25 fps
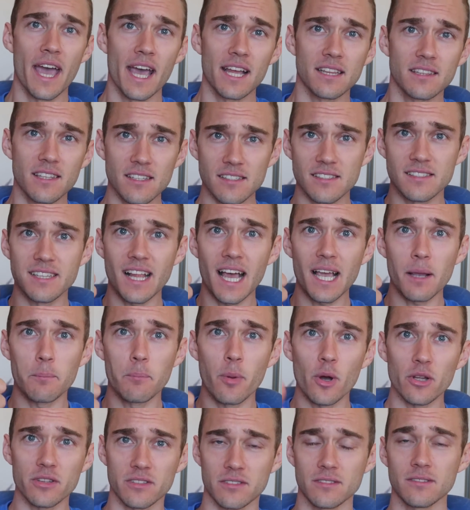hit this like
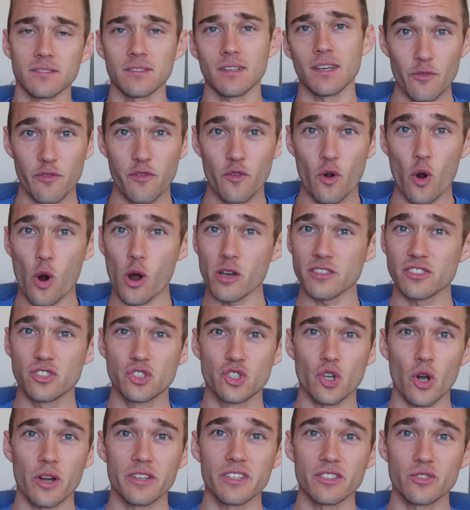button and of course
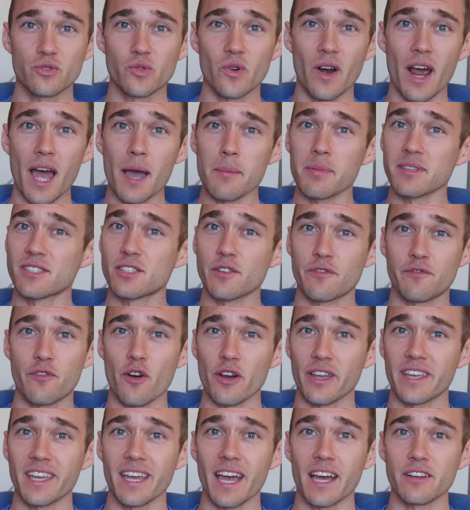join the tribe it's a
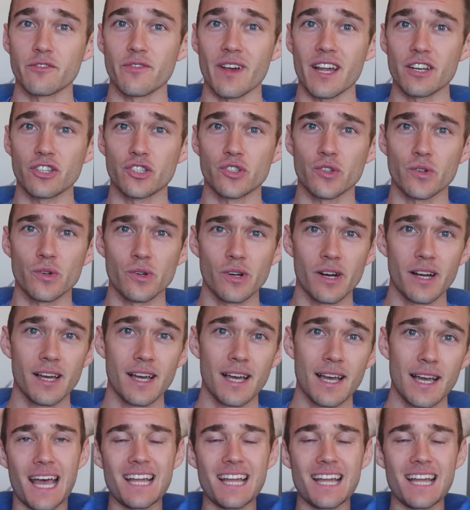fucking adventure